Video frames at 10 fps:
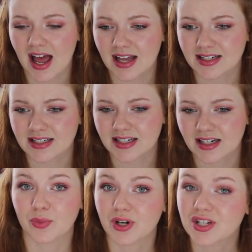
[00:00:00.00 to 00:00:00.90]
and,
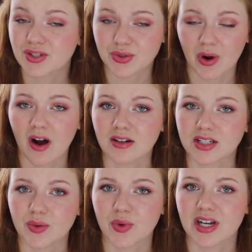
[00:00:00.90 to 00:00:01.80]
and pretty
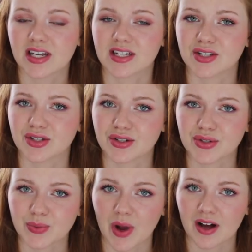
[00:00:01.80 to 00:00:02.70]
strong to win against her
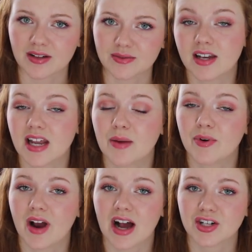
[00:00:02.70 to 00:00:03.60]
as well. A
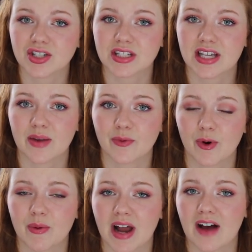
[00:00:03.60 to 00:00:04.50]
neighbor actually came
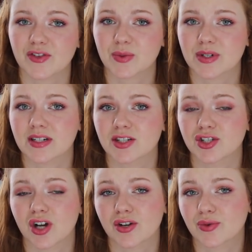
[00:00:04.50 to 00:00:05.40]
forward afterward,
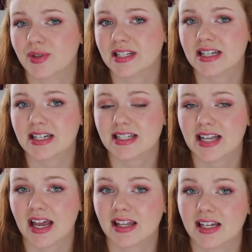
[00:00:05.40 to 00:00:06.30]
John Grizzy,
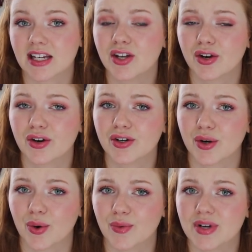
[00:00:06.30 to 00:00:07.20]
saying that he heard
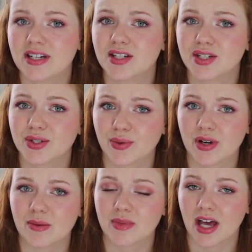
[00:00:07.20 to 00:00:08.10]
a horrendous
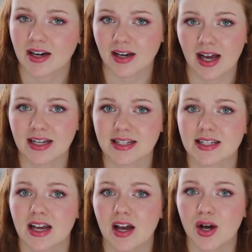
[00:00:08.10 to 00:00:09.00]
scream that
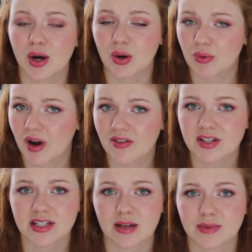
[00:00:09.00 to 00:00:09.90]
night around
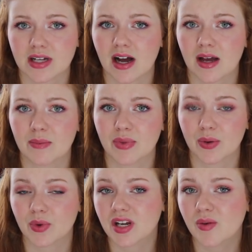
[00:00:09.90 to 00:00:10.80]
the same time,
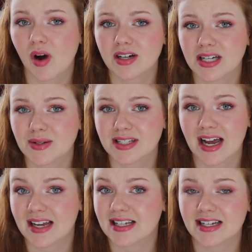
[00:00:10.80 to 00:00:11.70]
but when he walked
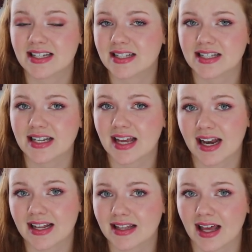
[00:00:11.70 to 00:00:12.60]
outside, he didn't see
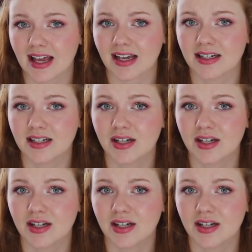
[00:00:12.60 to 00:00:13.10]
anything